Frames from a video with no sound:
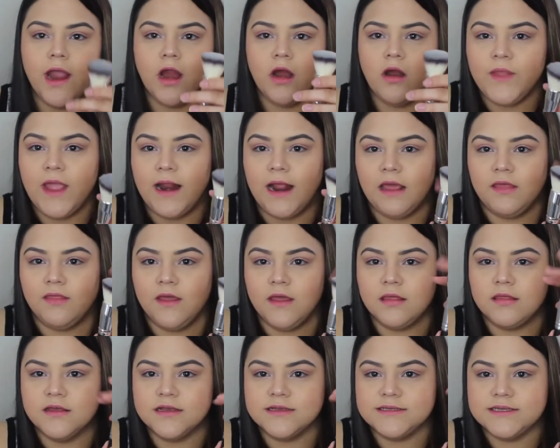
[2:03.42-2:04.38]
hair, and I
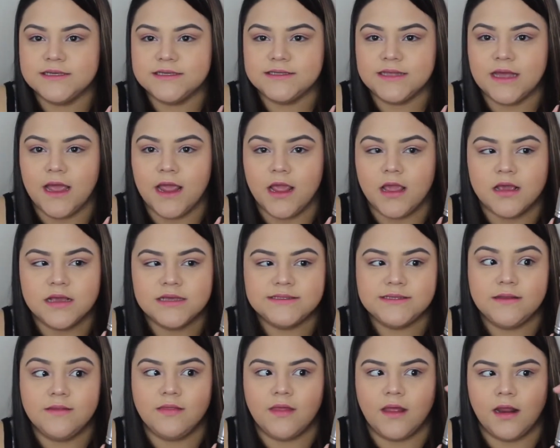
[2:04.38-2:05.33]
think this is like
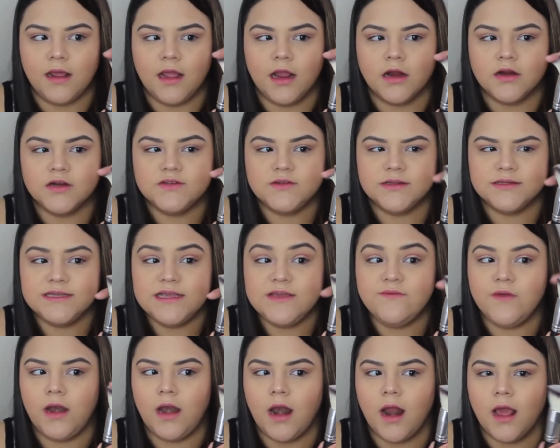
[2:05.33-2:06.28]
synthetic hair, so it's
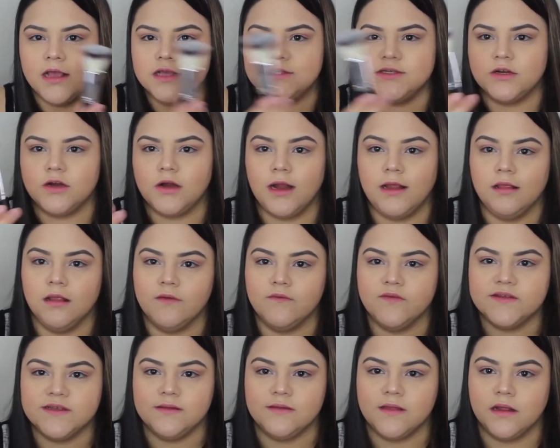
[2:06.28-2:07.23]
even nicer. I
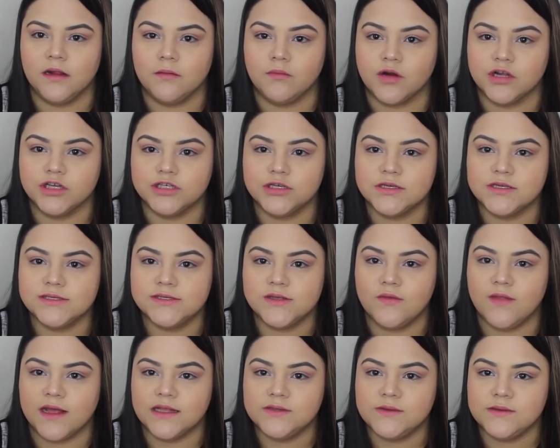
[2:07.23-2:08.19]
love synthetic brushes.
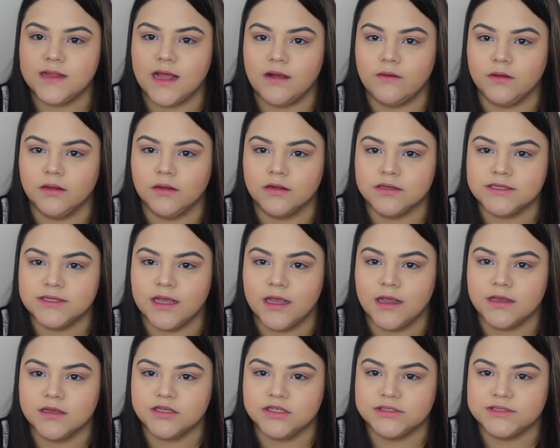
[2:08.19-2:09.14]
So that's what that one looks
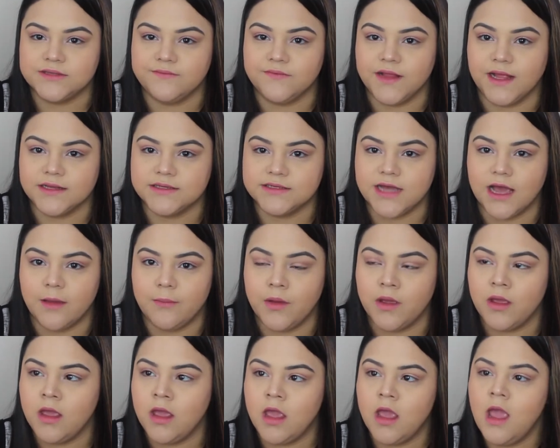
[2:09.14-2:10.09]
like. It's just a flat top
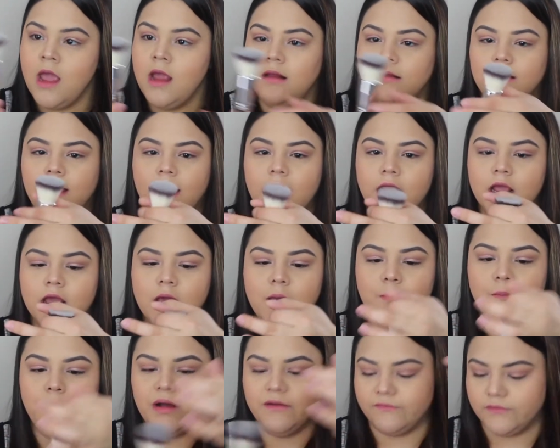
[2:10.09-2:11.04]
like
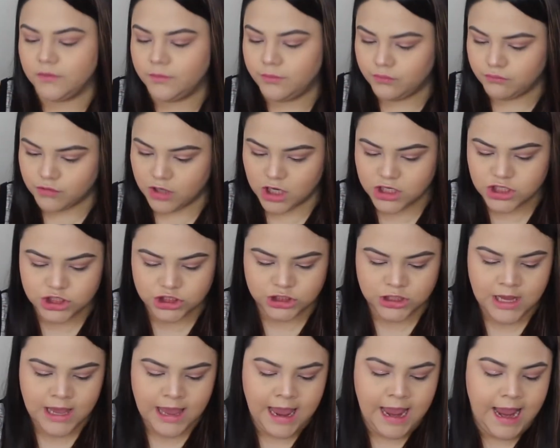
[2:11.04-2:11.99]
buffer brush.
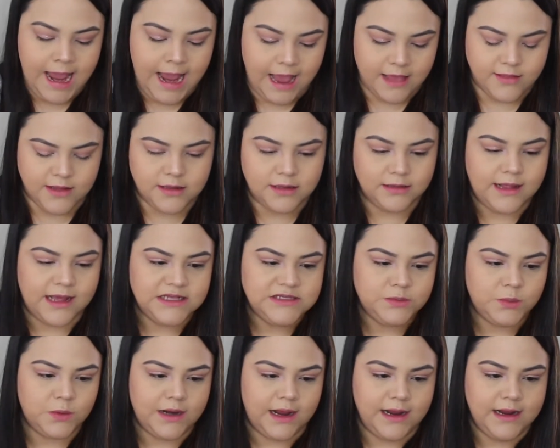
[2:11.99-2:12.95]
And then the
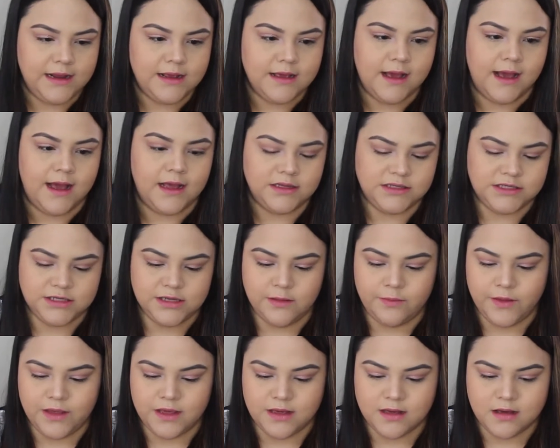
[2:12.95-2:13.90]
last one I got,
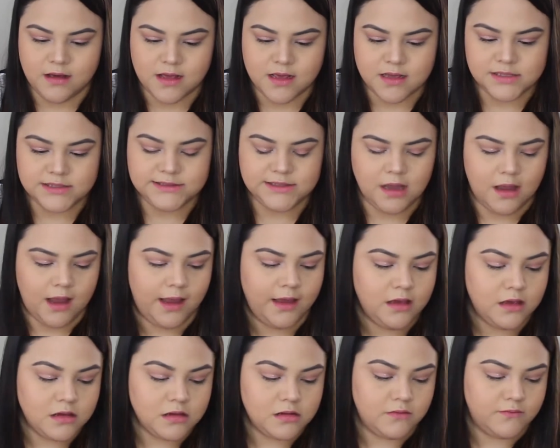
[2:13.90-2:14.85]
because I
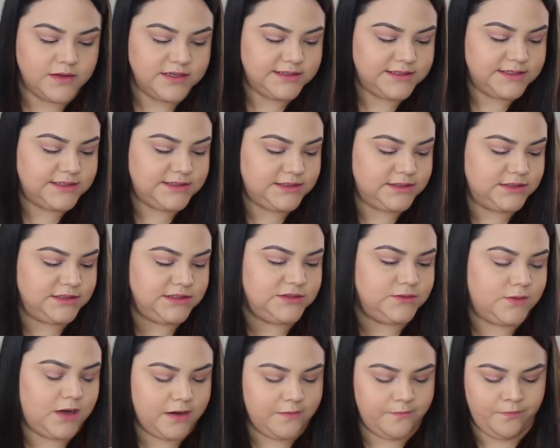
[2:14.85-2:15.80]
couldn't resist
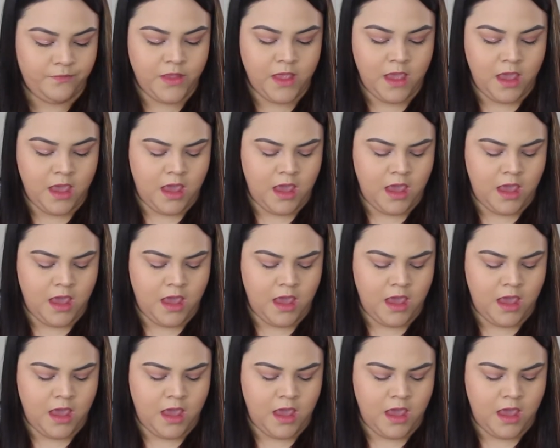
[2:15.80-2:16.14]
this one,